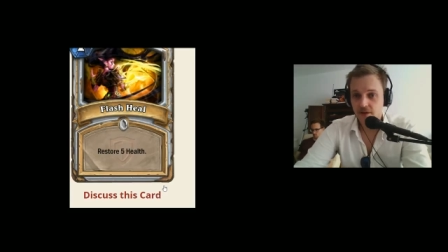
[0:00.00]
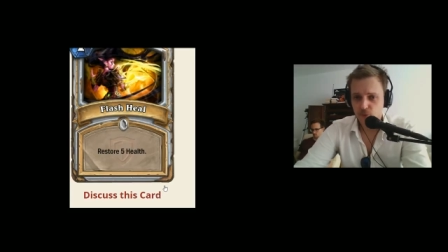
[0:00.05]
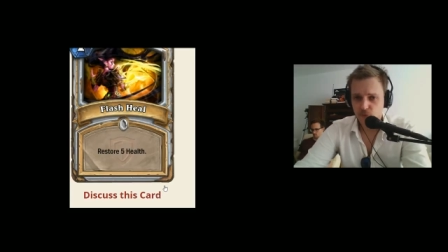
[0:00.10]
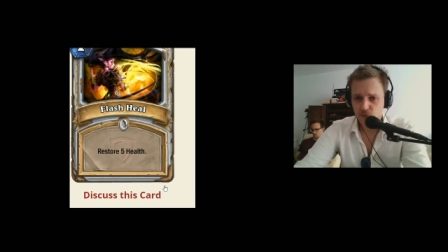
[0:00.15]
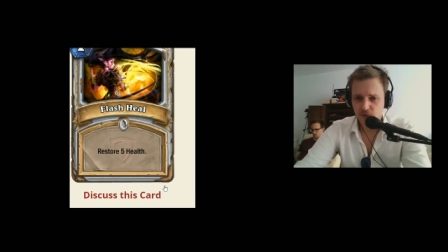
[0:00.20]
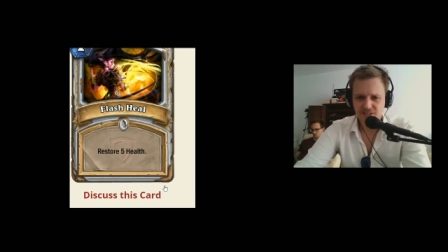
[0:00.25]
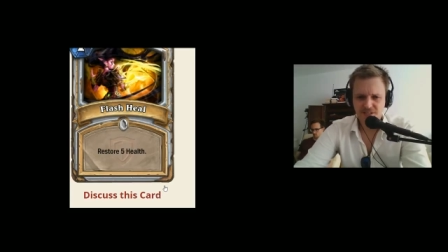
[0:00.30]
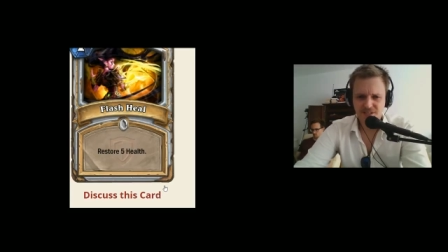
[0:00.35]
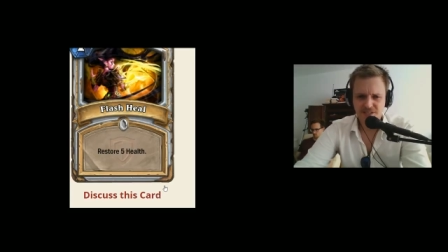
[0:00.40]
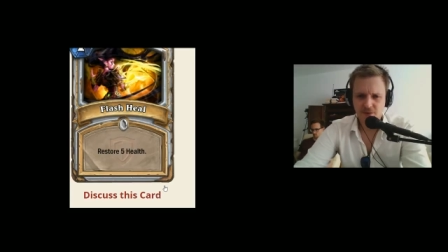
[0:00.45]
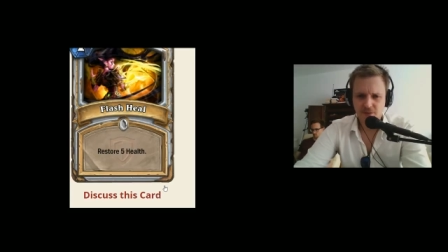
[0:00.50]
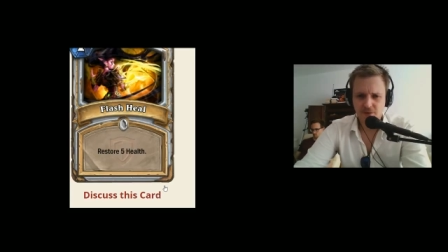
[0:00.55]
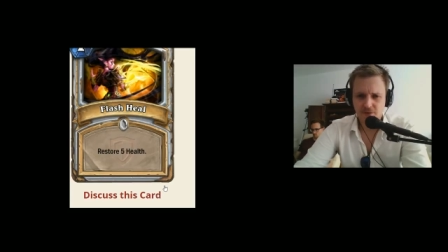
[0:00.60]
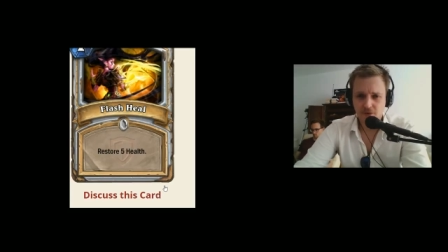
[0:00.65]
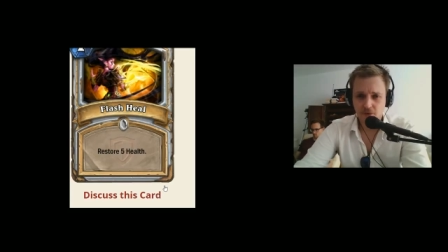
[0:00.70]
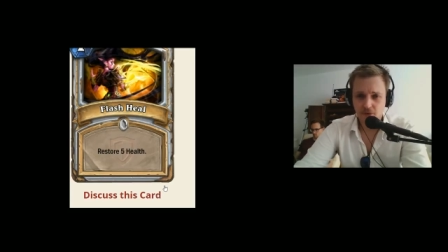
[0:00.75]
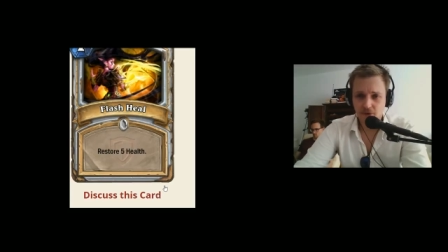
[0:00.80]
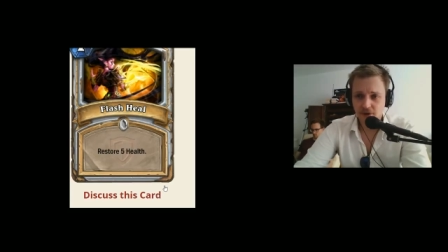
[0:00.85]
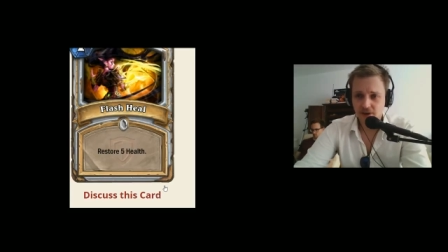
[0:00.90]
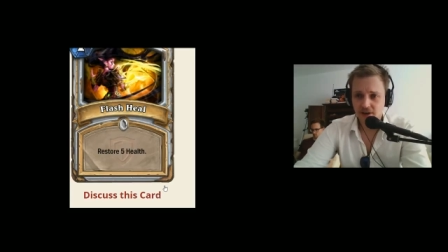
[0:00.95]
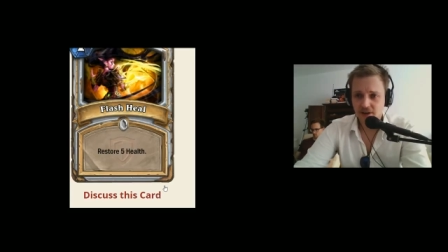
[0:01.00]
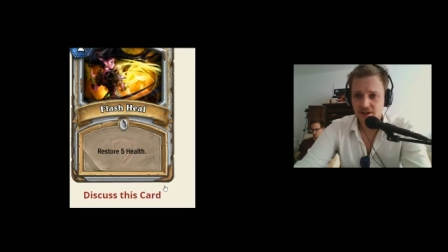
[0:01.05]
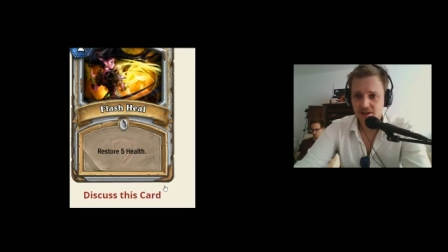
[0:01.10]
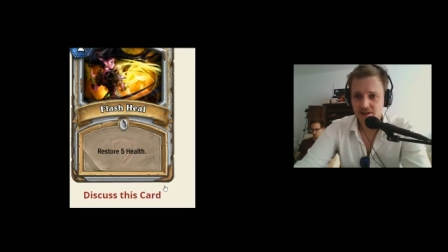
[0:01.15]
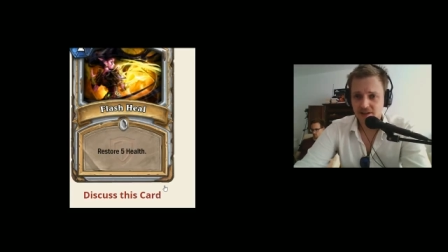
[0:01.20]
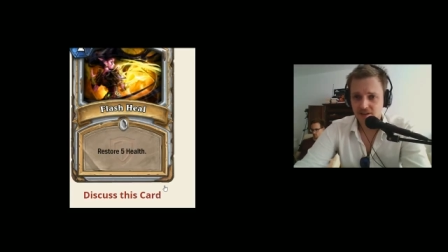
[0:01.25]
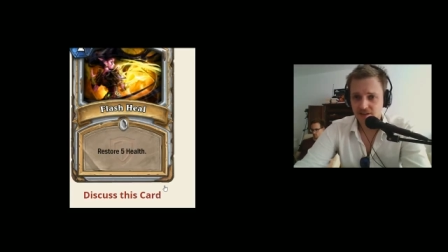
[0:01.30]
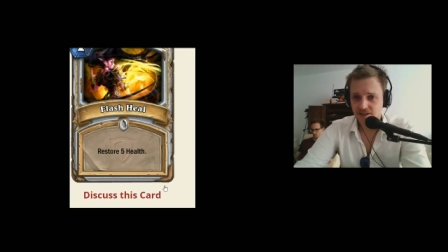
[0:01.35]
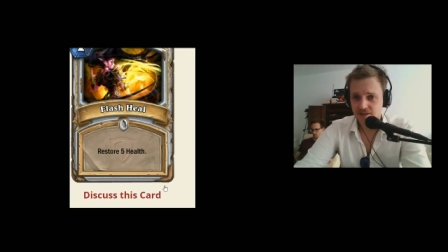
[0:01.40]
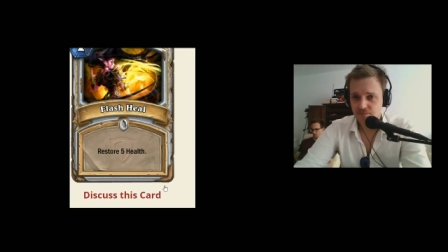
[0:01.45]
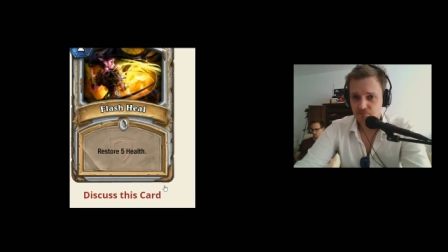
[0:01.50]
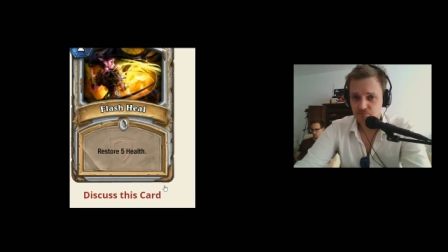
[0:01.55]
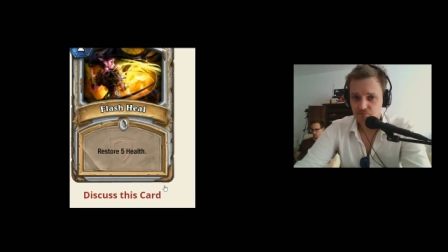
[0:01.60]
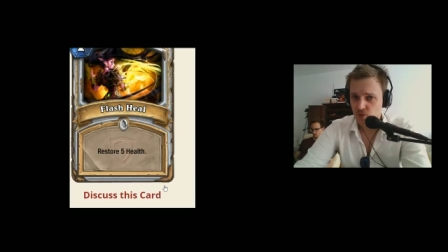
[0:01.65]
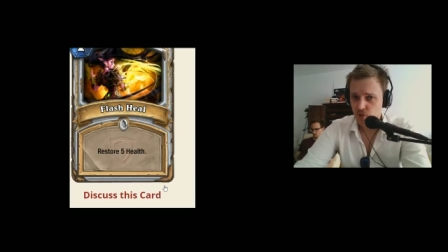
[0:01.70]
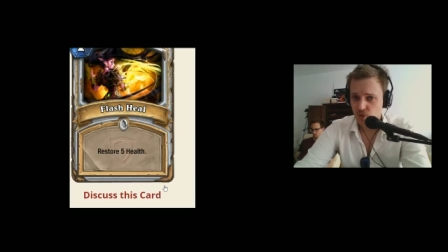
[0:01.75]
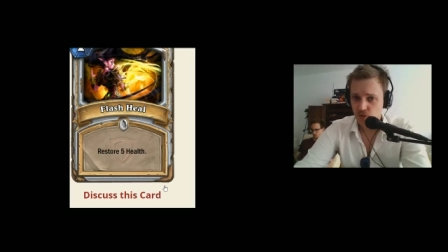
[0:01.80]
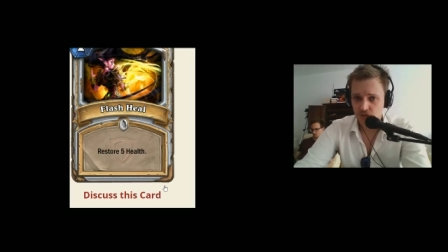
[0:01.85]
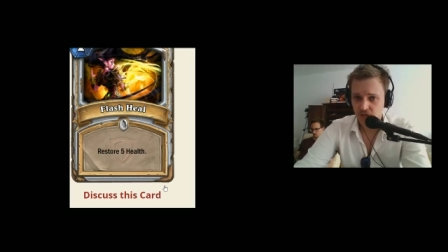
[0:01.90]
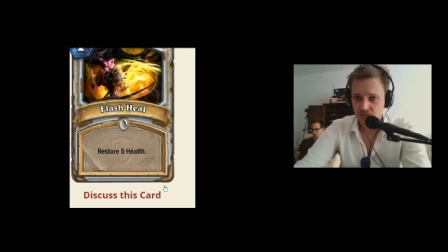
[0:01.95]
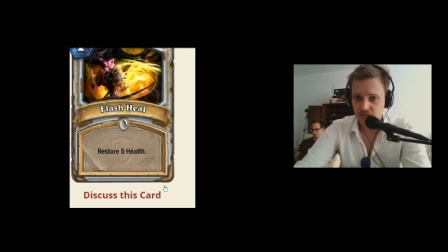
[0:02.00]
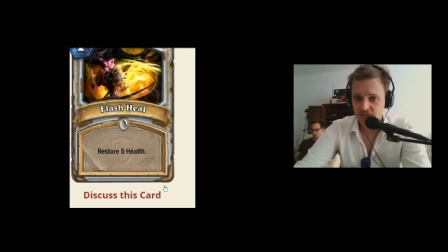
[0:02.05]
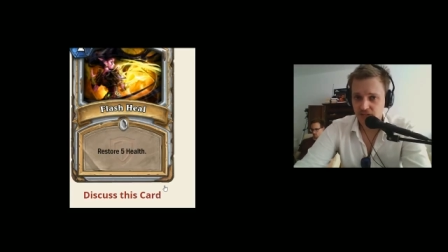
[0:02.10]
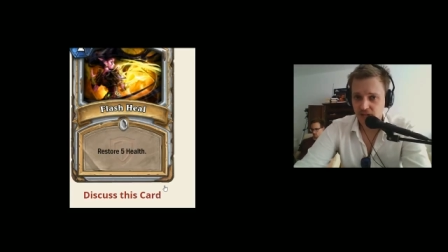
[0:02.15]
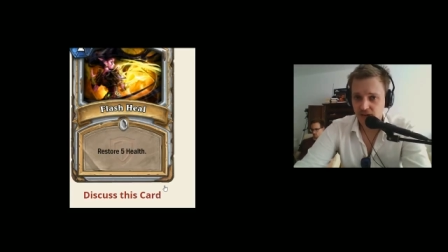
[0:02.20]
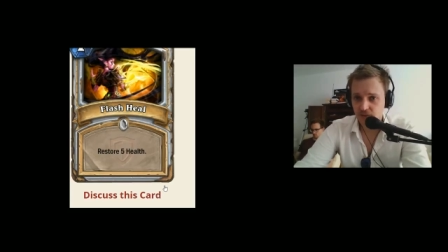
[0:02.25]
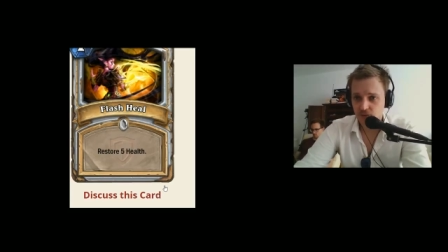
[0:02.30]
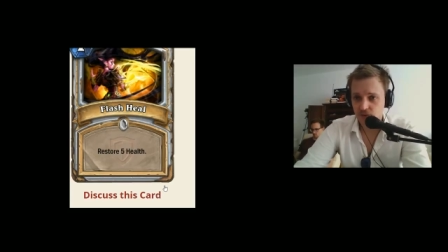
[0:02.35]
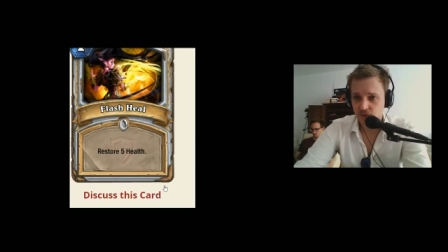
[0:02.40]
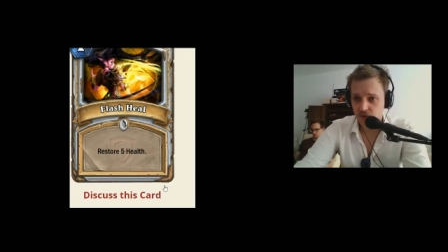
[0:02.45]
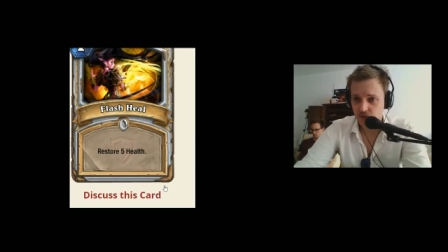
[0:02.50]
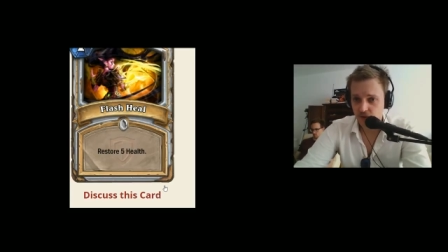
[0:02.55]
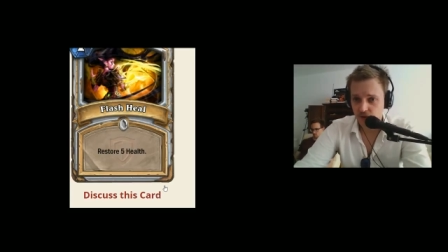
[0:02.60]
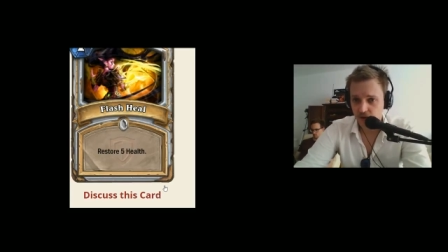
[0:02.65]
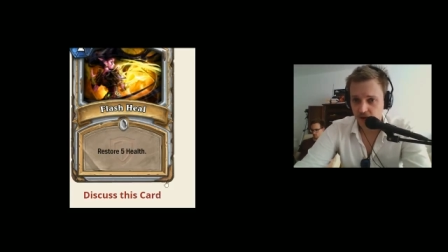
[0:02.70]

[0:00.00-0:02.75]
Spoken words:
really sick with Organeye and good against aggro.